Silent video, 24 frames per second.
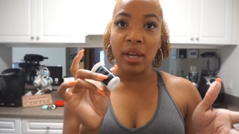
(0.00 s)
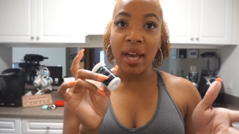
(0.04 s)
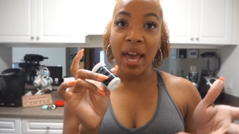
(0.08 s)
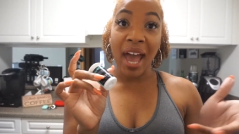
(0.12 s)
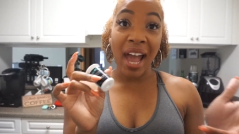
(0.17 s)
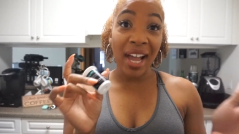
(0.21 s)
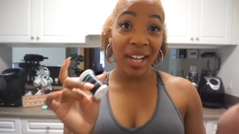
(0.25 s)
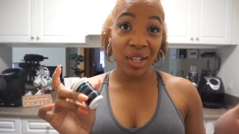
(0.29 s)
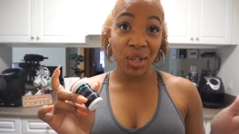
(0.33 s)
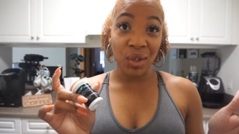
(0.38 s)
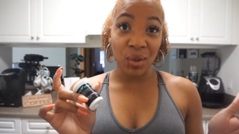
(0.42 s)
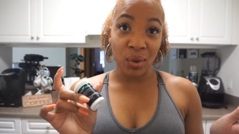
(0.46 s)

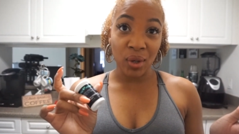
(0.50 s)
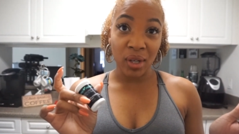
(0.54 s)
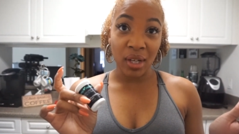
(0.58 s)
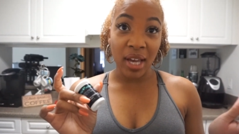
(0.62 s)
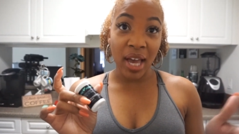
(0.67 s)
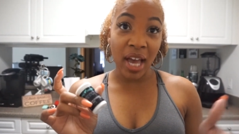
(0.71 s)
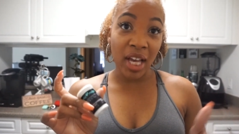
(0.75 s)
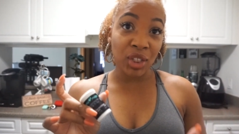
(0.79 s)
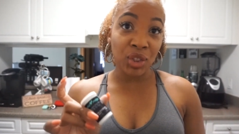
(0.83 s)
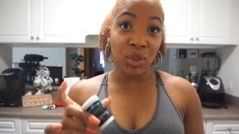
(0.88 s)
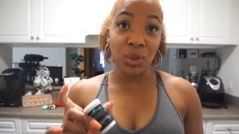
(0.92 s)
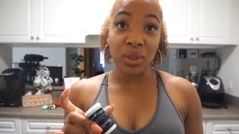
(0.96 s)
accurate,
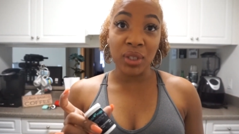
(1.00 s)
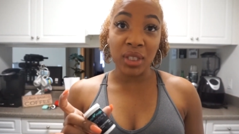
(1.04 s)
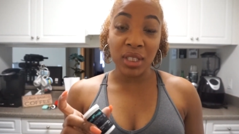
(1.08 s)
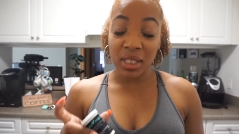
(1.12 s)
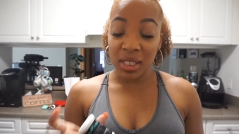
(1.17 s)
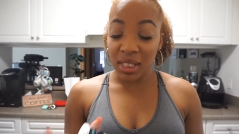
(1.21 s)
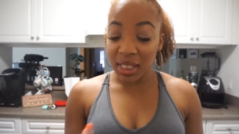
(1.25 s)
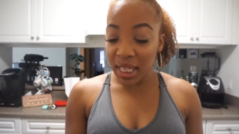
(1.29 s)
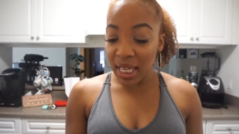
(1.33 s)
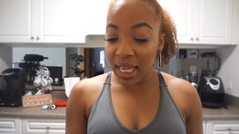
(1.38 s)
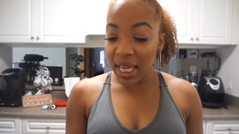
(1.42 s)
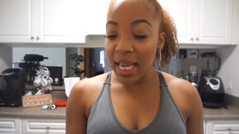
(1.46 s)
as you can
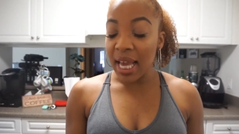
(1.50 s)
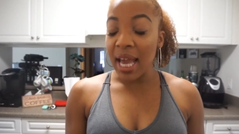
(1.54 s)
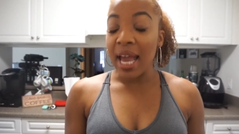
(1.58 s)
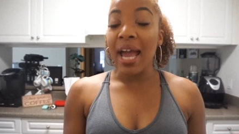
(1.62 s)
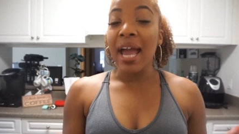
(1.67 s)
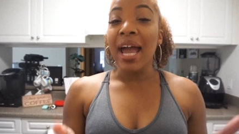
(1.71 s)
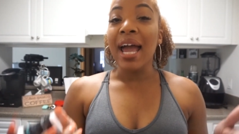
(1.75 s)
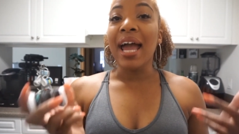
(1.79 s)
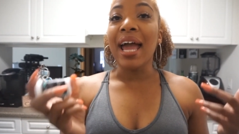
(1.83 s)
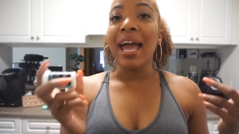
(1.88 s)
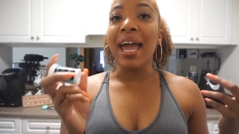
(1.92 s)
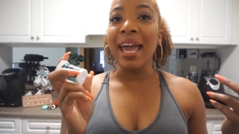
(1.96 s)
see.
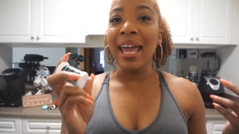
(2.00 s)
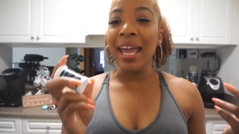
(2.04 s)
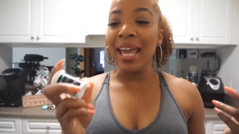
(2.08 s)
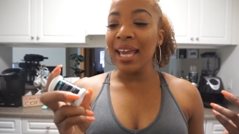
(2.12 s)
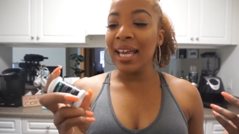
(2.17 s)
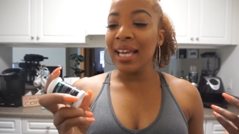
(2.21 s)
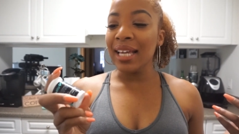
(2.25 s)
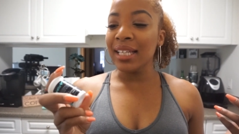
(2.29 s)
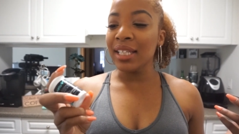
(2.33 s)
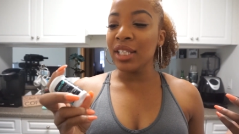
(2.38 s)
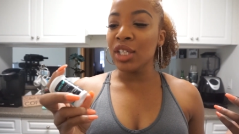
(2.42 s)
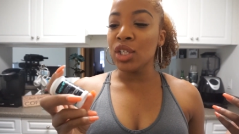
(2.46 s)

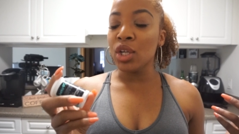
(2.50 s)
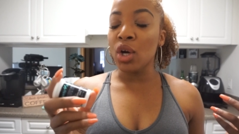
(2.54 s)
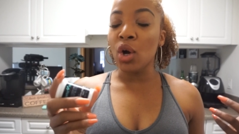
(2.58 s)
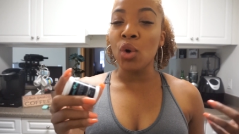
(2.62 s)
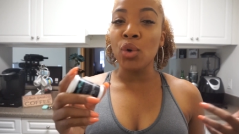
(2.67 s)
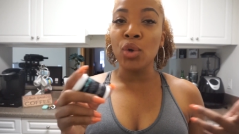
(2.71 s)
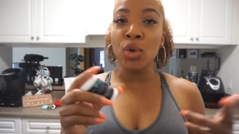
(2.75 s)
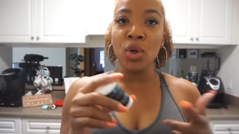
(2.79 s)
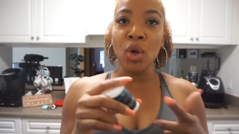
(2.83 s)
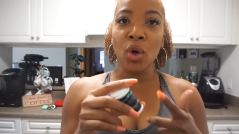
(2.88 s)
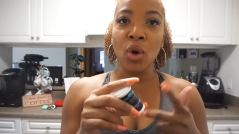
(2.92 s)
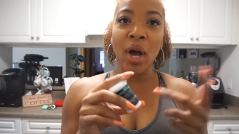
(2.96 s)
And you know,
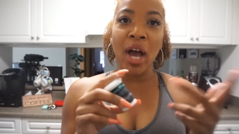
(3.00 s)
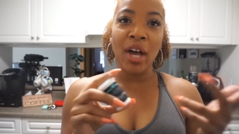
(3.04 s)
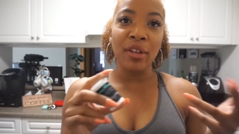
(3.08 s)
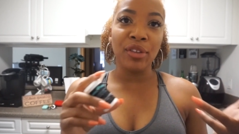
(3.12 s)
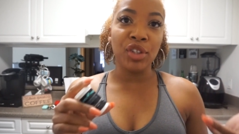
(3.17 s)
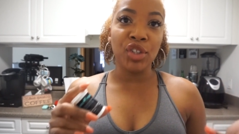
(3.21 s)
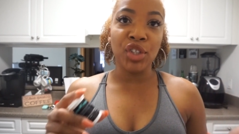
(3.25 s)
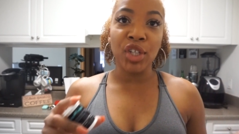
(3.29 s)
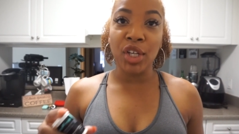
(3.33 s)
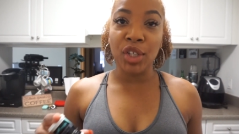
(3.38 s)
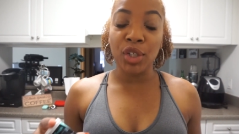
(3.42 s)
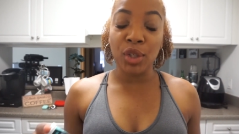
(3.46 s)
you don't have
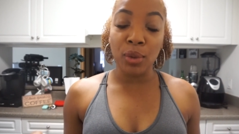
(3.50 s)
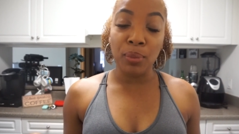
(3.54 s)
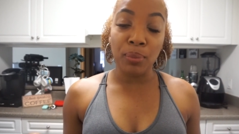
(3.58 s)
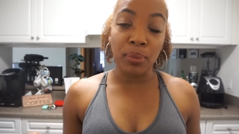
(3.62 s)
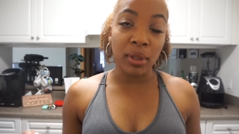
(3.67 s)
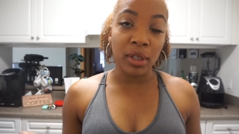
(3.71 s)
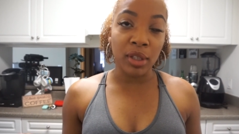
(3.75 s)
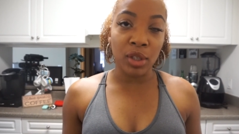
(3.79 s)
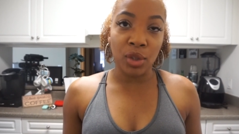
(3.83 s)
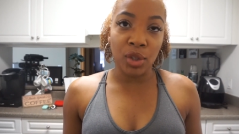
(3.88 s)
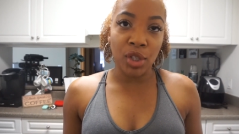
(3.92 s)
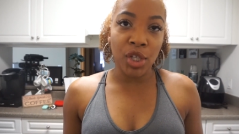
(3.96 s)
to check your
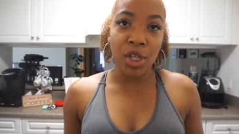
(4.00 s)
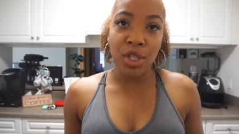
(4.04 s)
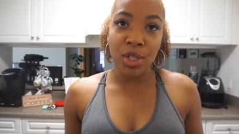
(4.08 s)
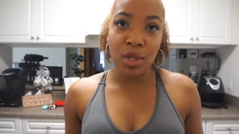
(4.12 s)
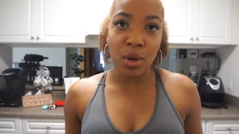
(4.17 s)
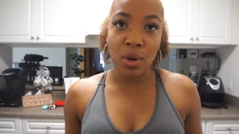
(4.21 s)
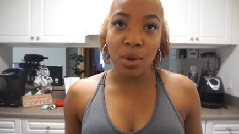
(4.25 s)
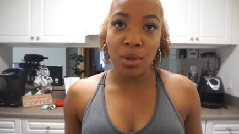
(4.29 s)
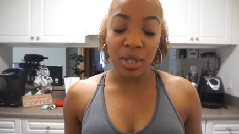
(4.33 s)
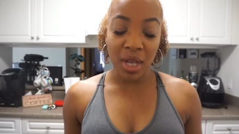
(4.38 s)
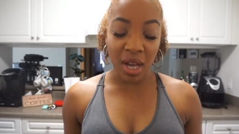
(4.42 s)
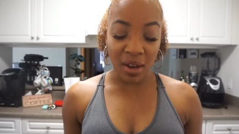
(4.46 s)

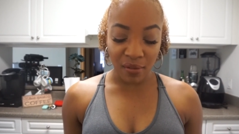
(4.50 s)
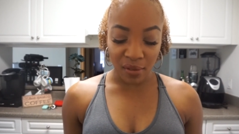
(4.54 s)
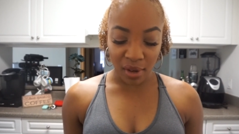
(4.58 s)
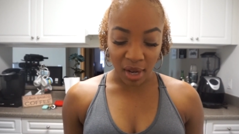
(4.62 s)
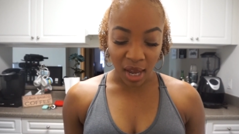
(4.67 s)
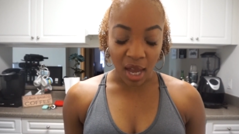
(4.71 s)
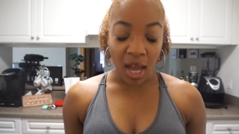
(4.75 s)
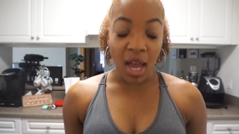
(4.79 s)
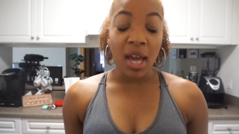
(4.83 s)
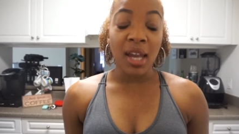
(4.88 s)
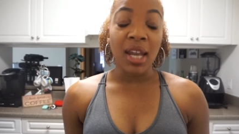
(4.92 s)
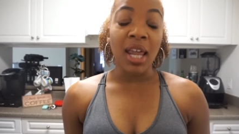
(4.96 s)
ketones every day.